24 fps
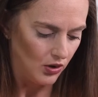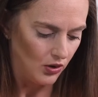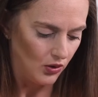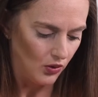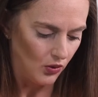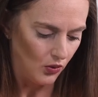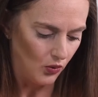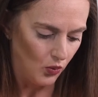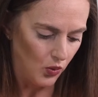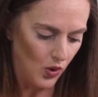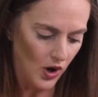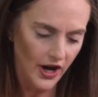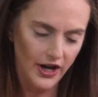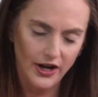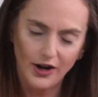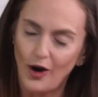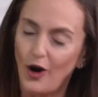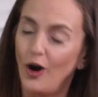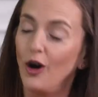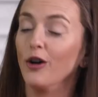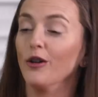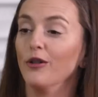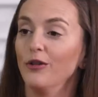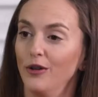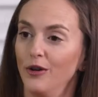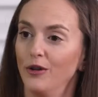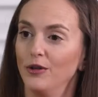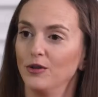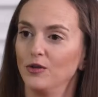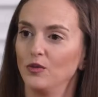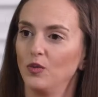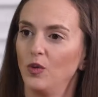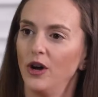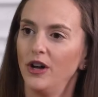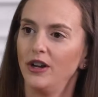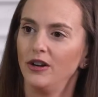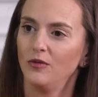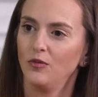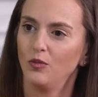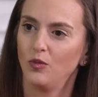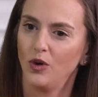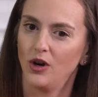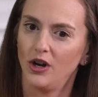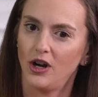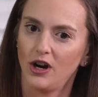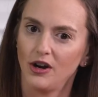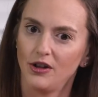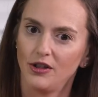what are those? What
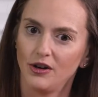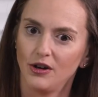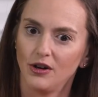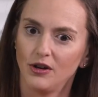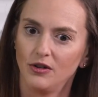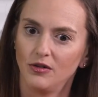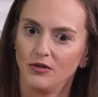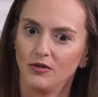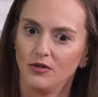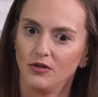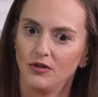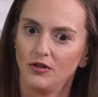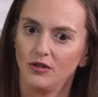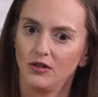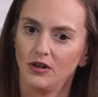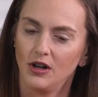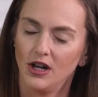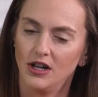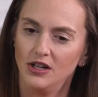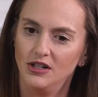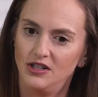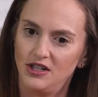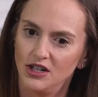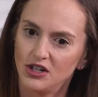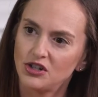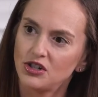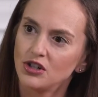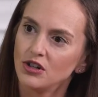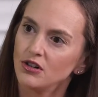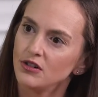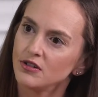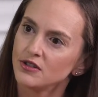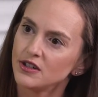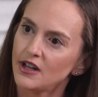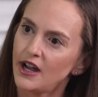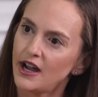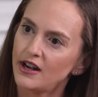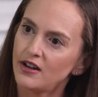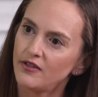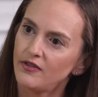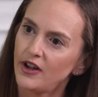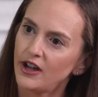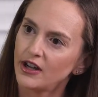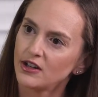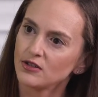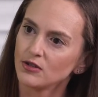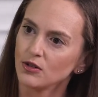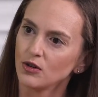what are there additional side
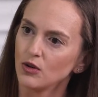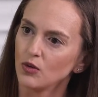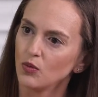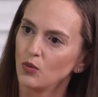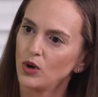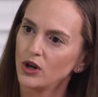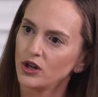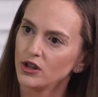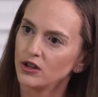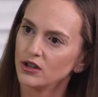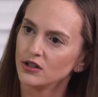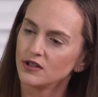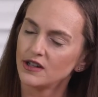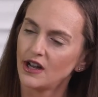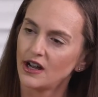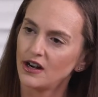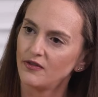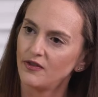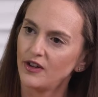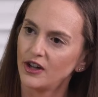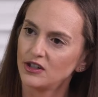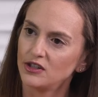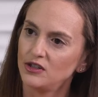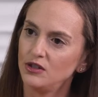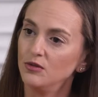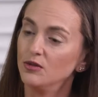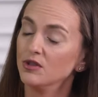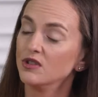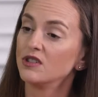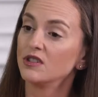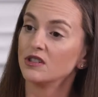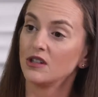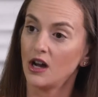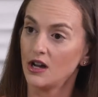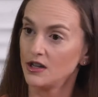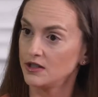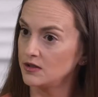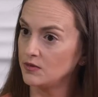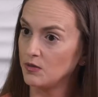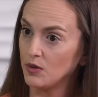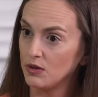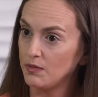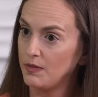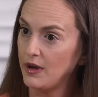effects or, or what are the side effects you discuss with